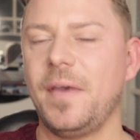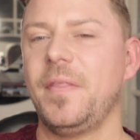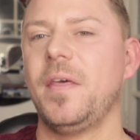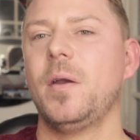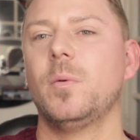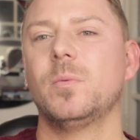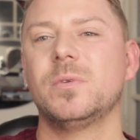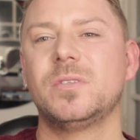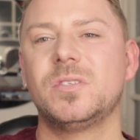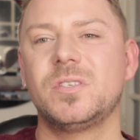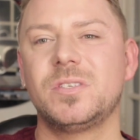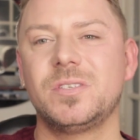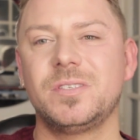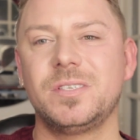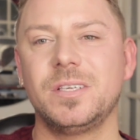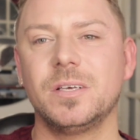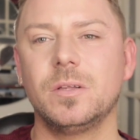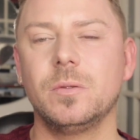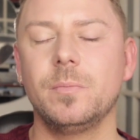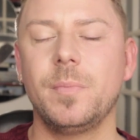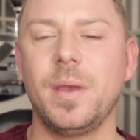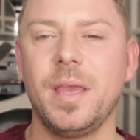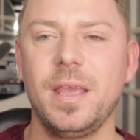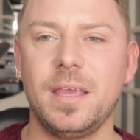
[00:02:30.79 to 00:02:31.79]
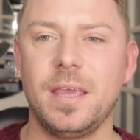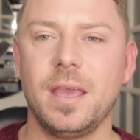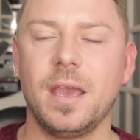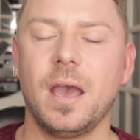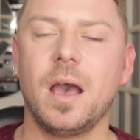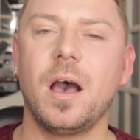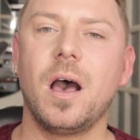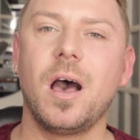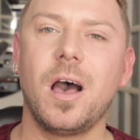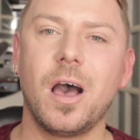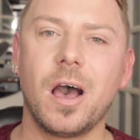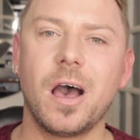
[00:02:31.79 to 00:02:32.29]
and that would still make it
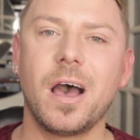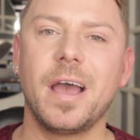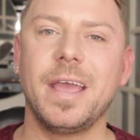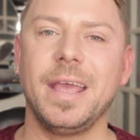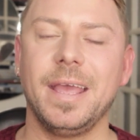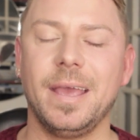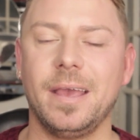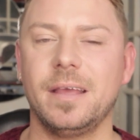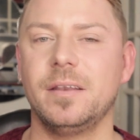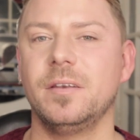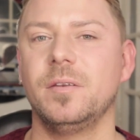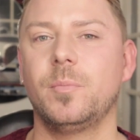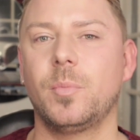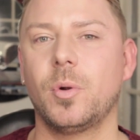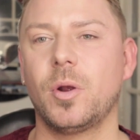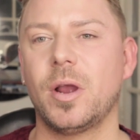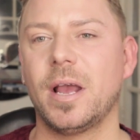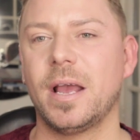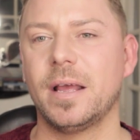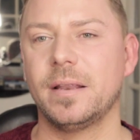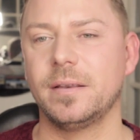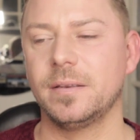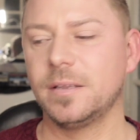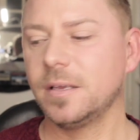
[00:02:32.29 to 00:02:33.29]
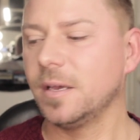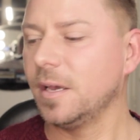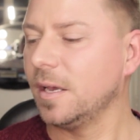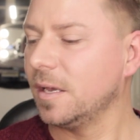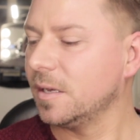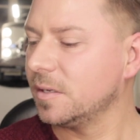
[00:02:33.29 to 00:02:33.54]
a high-end brand.